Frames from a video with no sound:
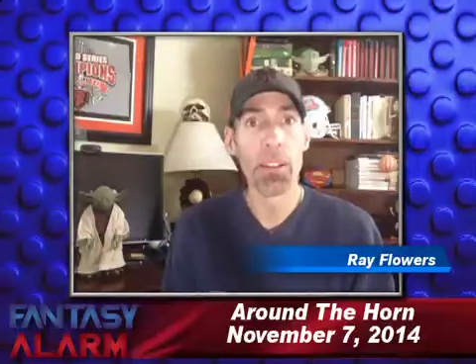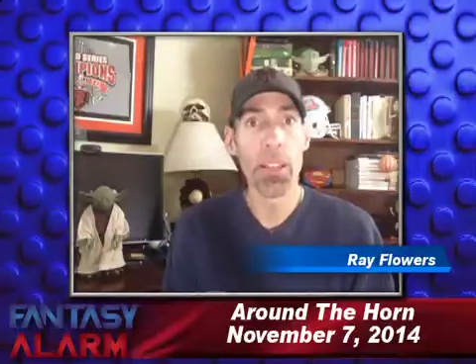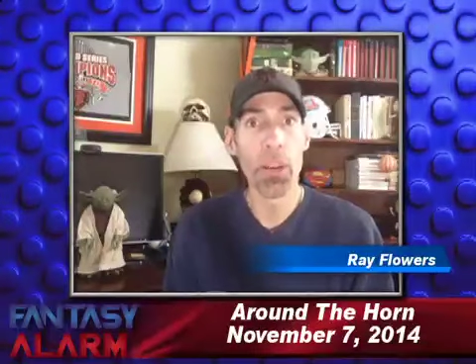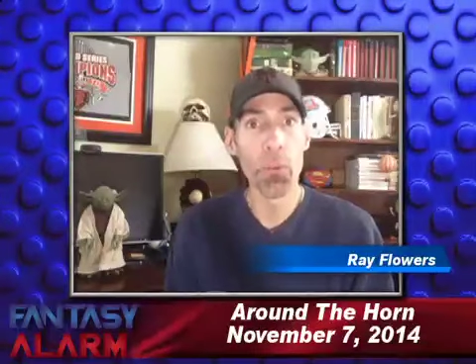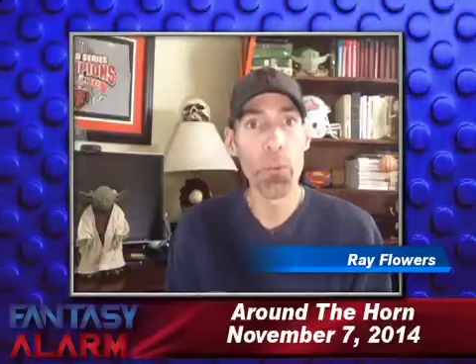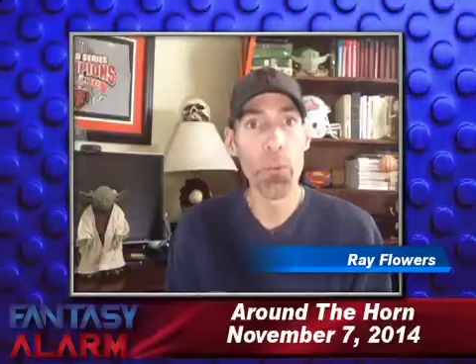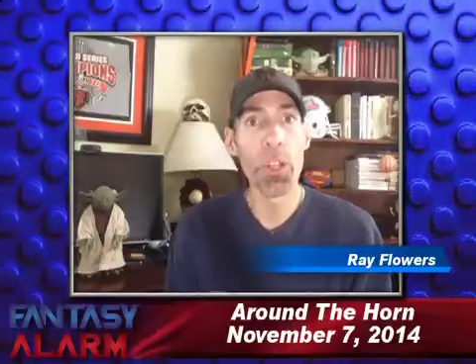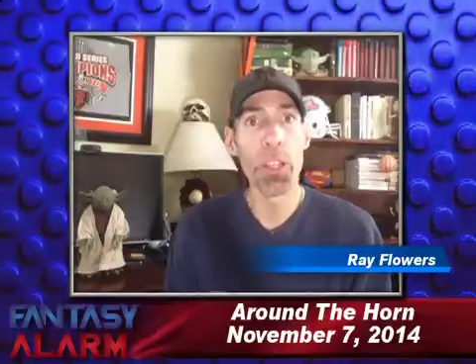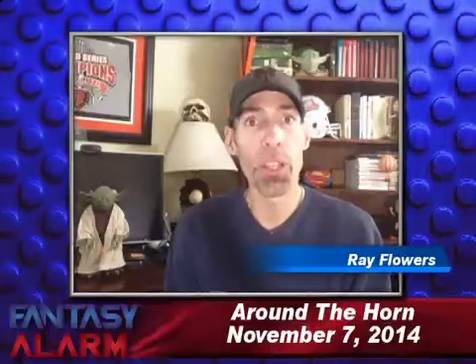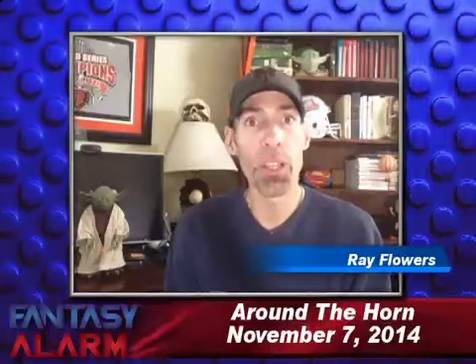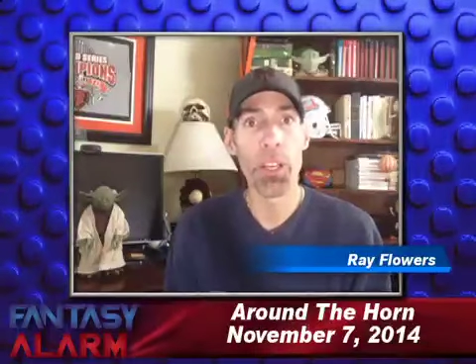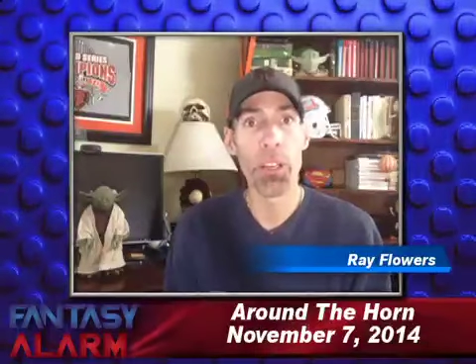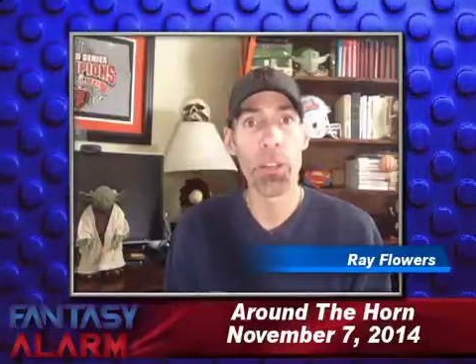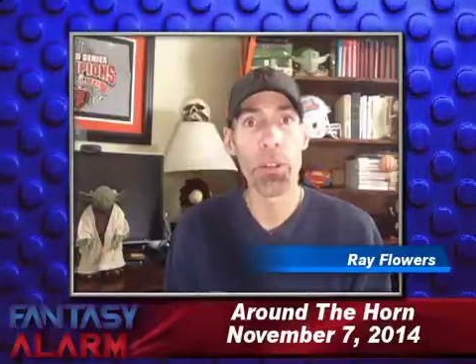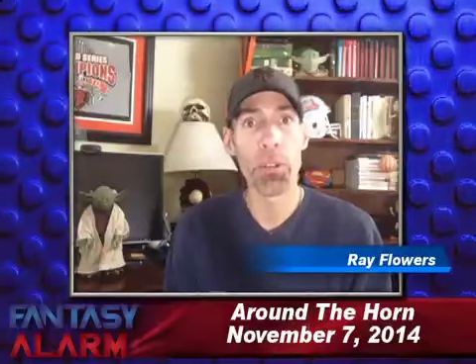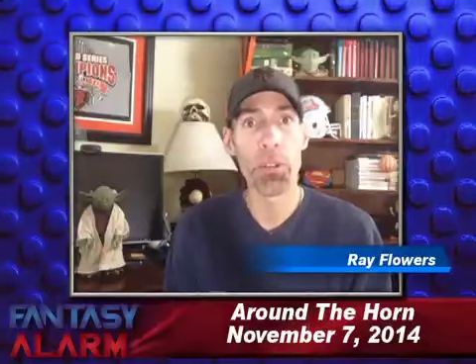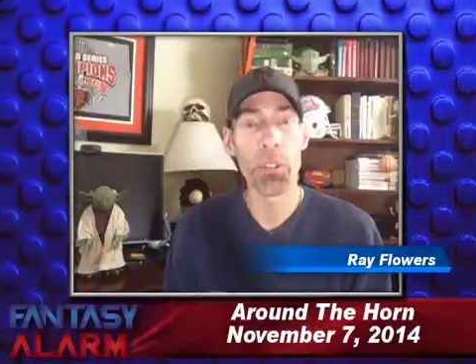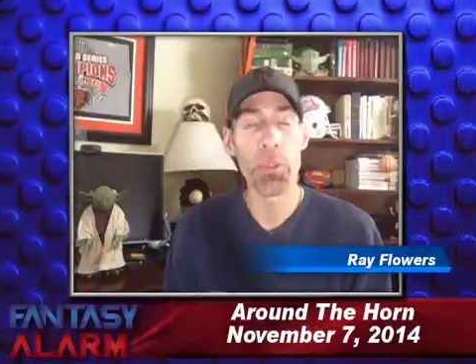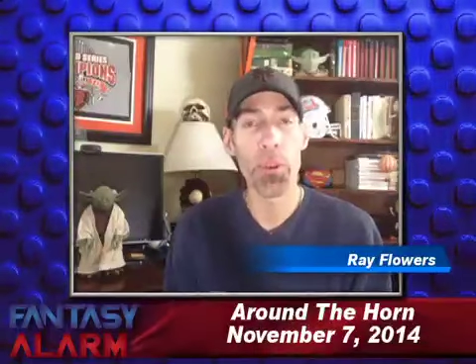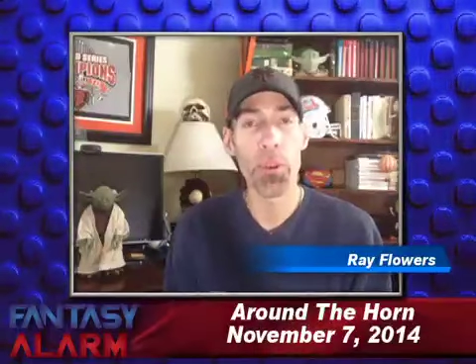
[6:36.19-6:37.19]
they really could
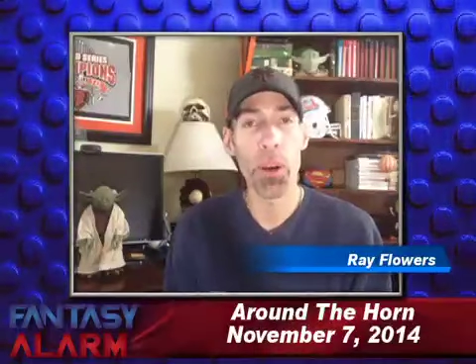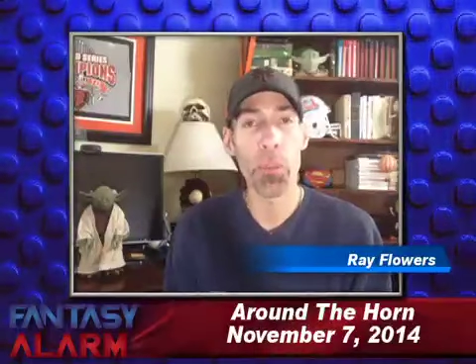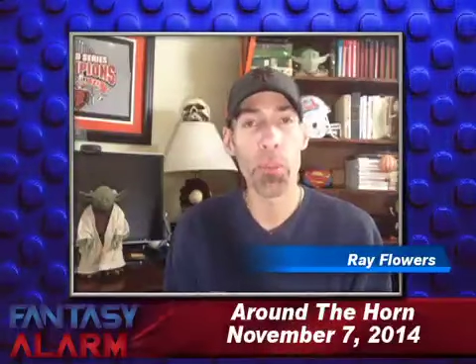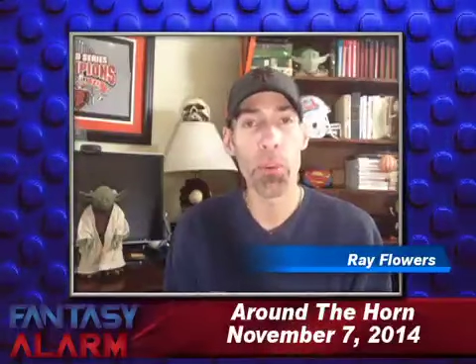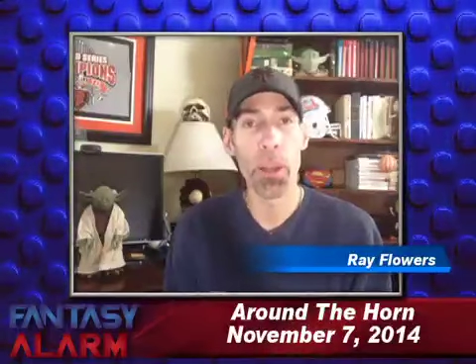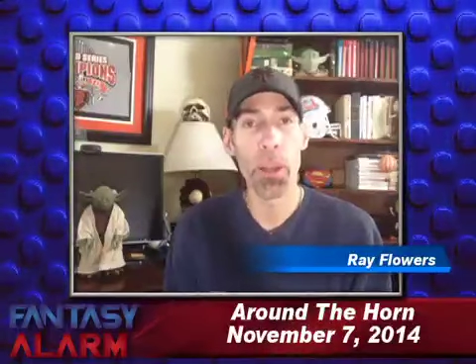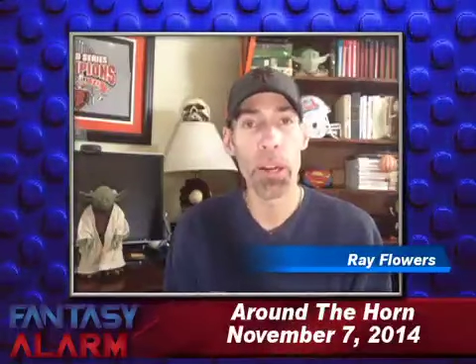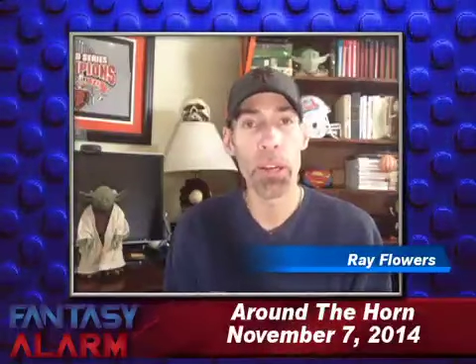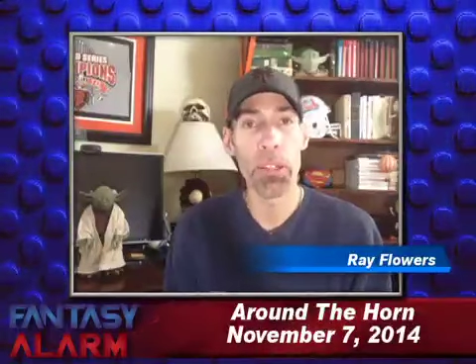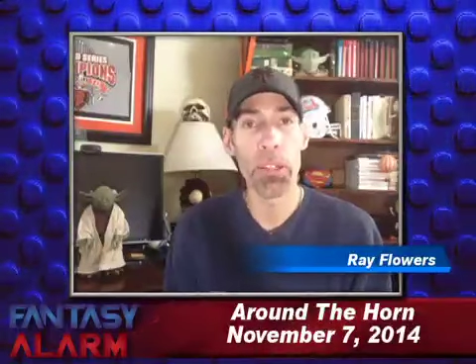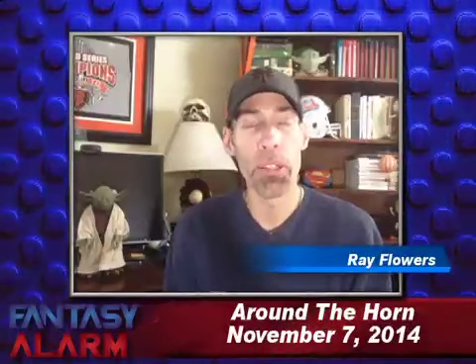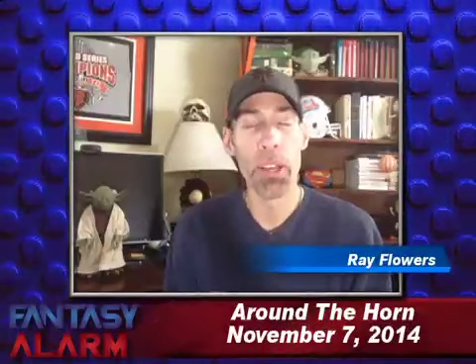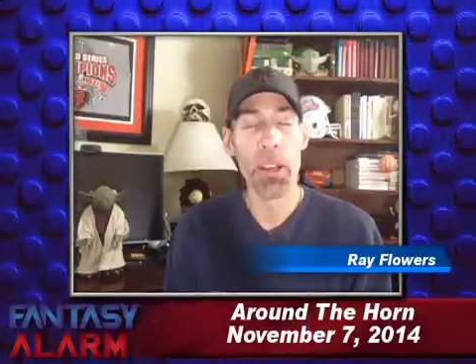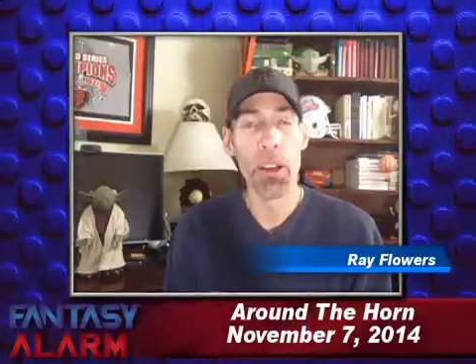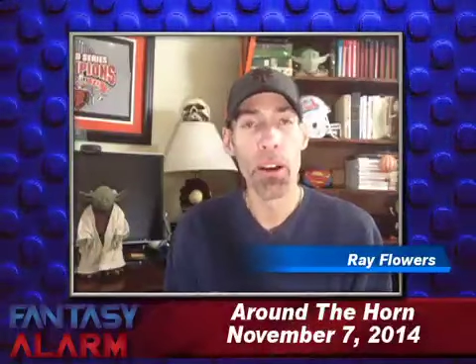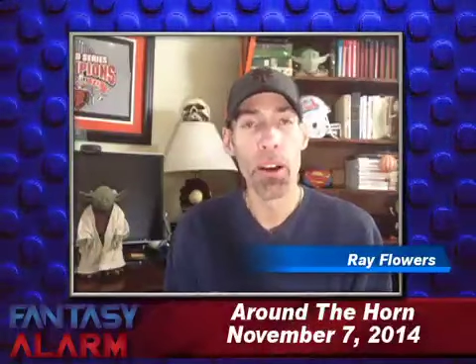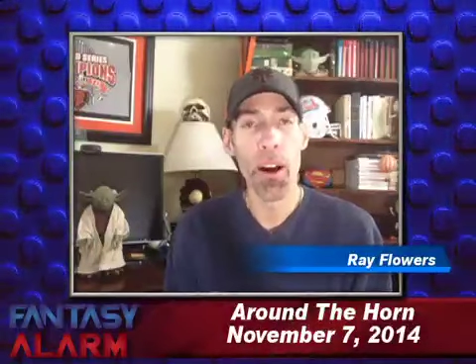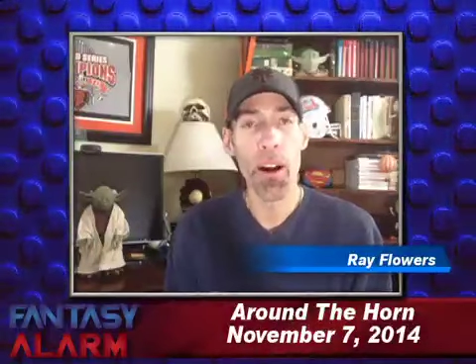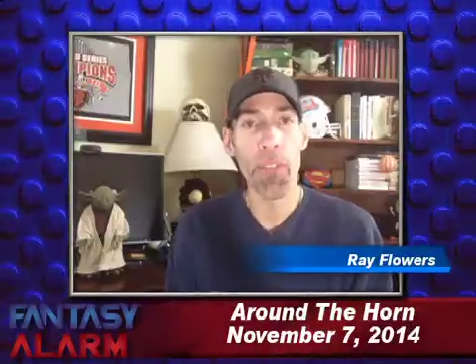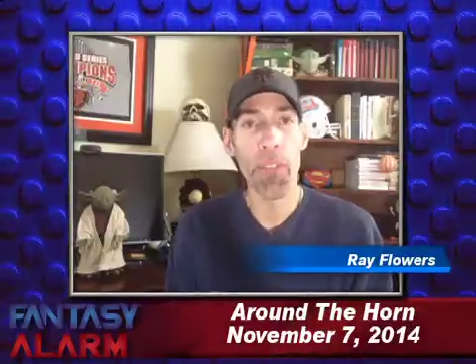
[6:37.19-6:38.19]
use some young players
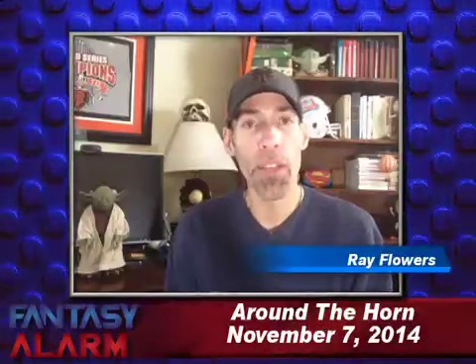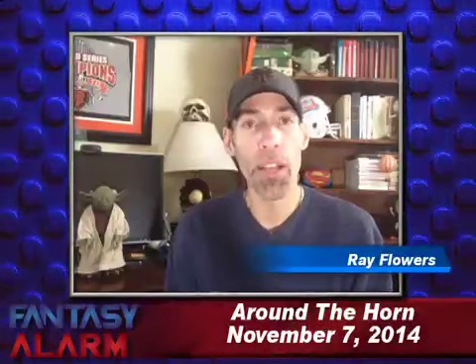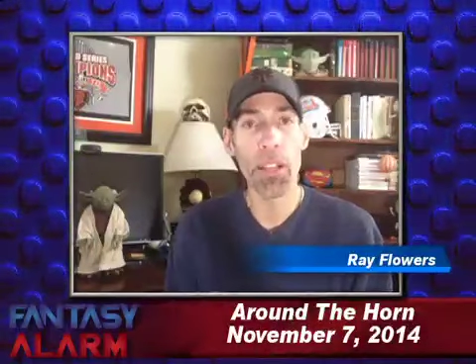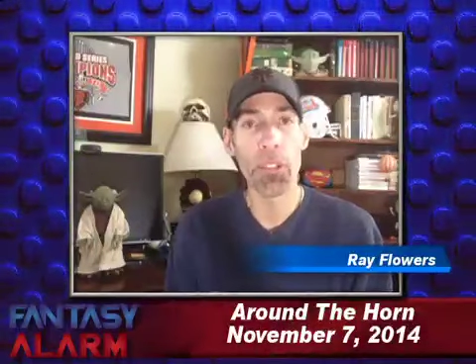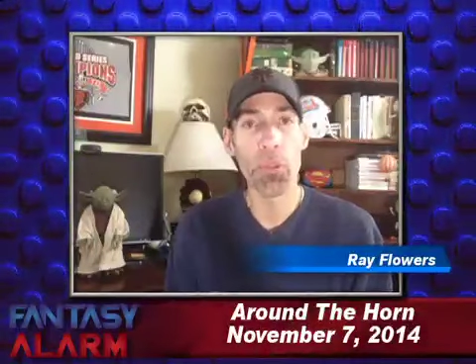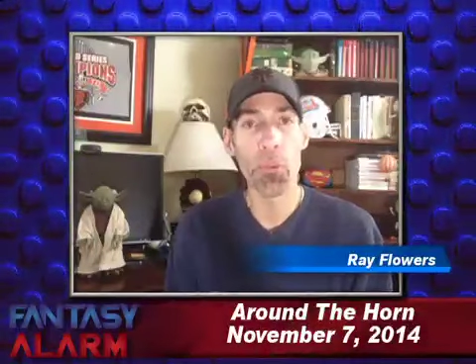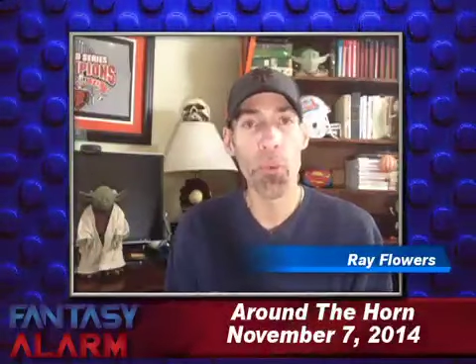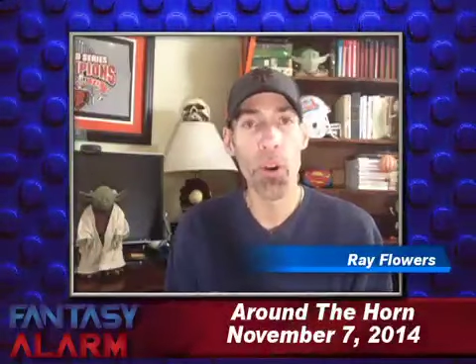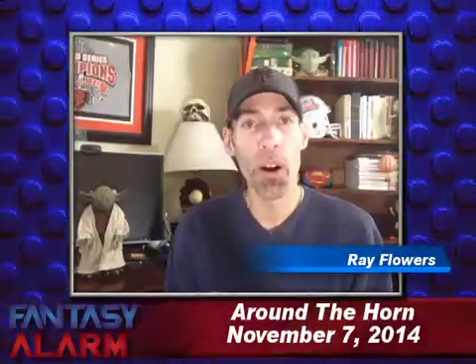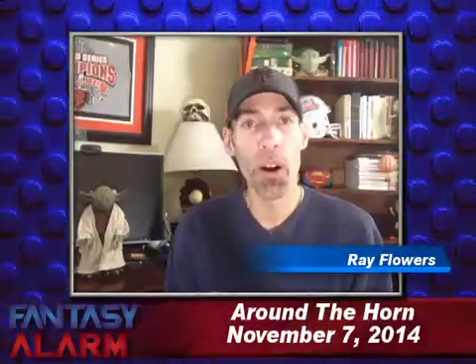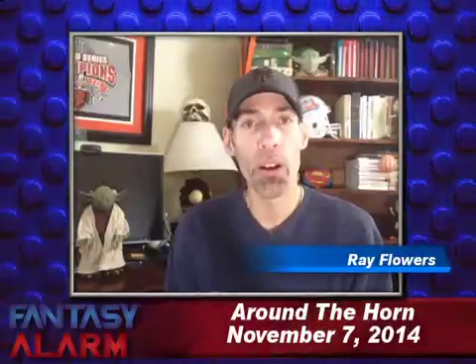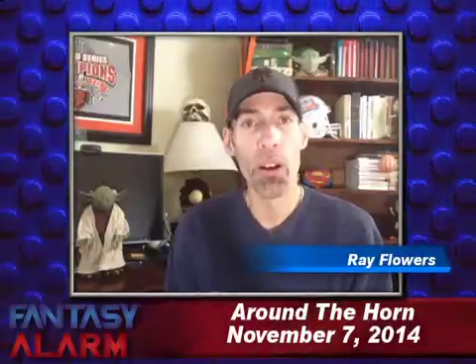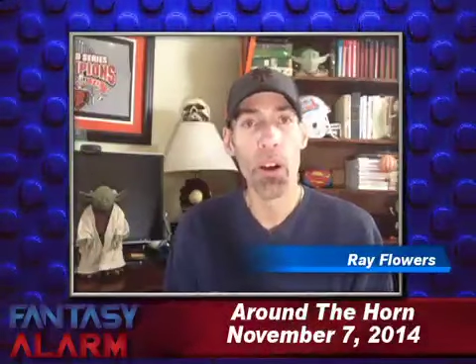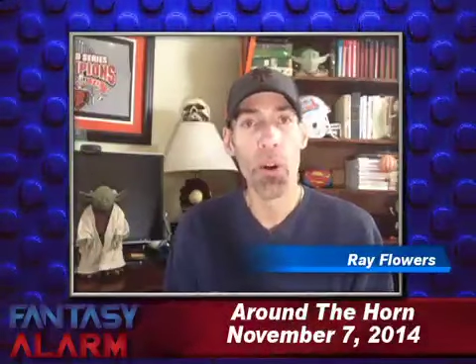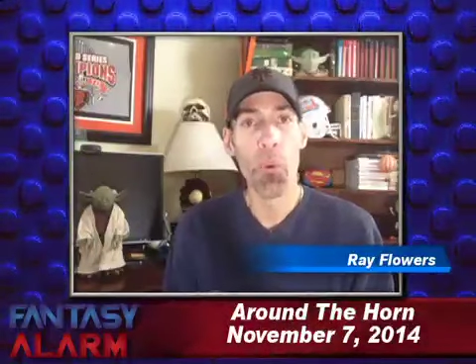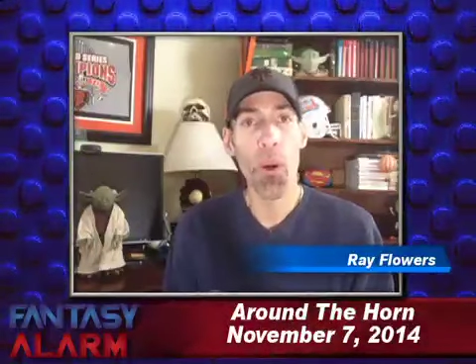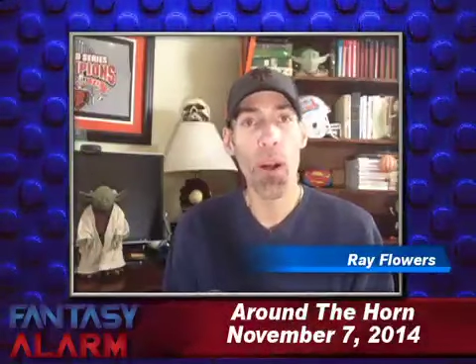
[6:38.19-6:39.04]
on that squad.